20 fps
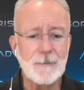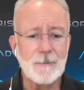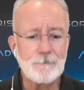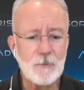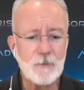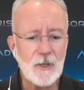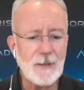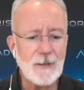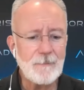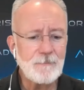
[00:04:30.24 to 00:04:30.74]
it,
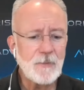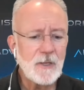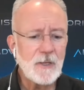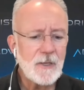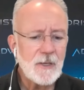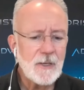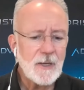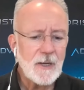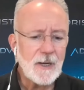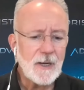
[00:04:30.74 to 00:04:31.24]
okay?
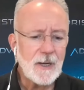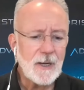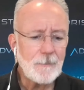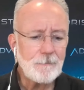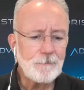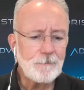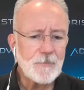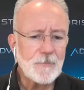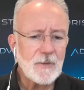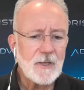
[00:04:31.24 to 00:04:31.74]

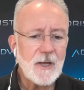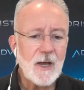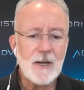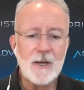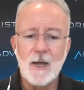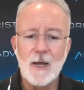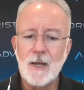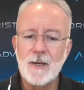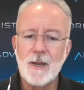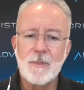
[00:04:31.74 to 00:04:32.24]

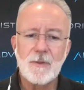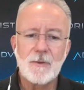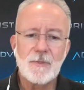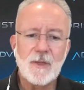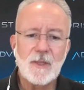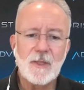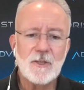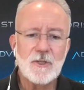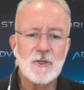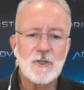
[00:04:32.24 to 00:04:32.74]
Another
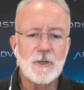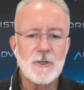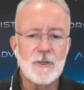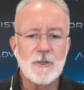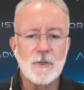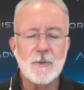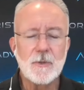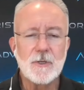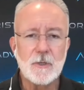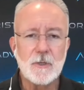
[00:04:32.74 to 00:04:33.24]
thing that you can
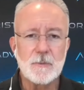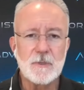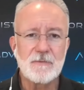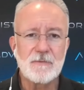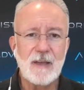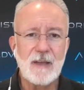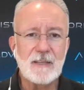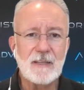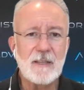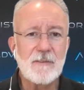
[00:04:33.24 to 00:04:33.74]
do in terms
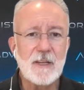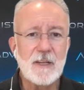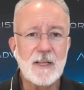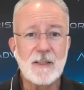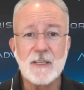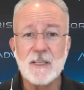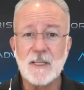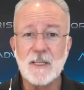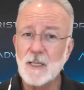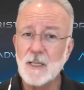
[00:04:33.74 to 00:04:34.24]
of activity,
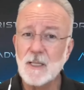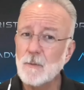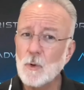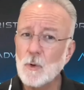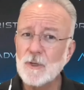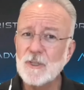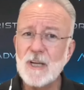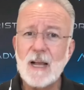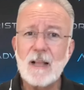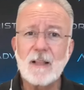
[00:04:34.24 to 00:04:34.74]
and this is a little
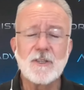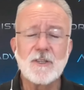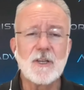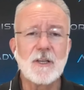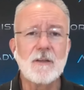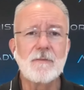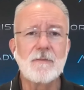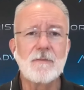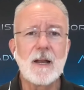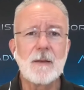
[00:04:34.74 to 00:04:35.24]
more
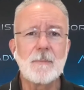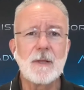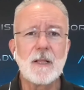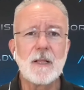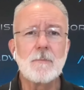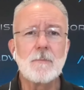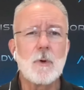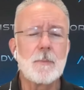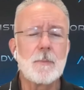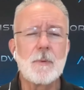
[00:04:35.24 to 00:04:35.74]
challenging, you've got to be a
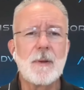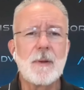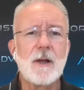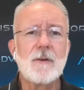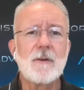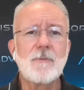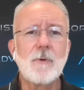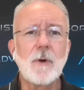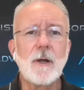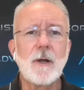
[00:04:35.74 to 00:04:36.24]
little more
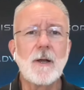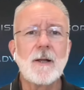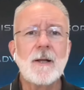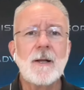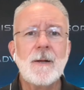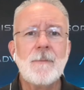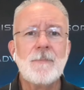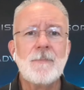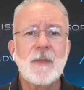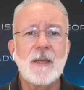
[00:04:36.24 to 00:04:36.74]
prepared for it,
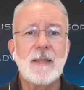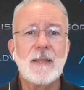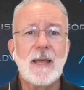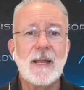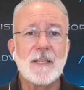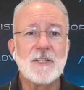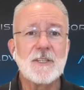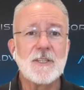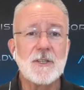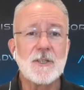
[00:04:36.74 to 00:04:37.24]
and
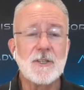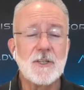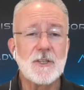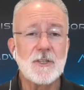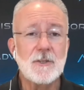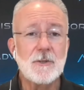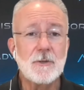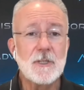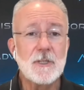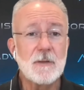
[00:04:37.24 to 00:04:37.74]
that is to
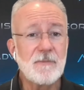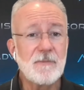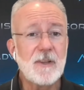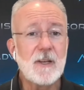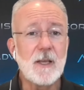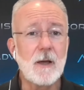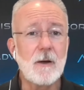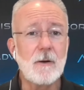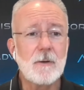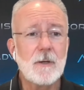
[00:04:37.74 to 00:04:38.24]
just do some
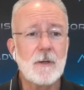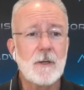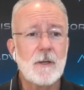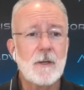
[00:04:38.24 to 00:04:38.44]
video.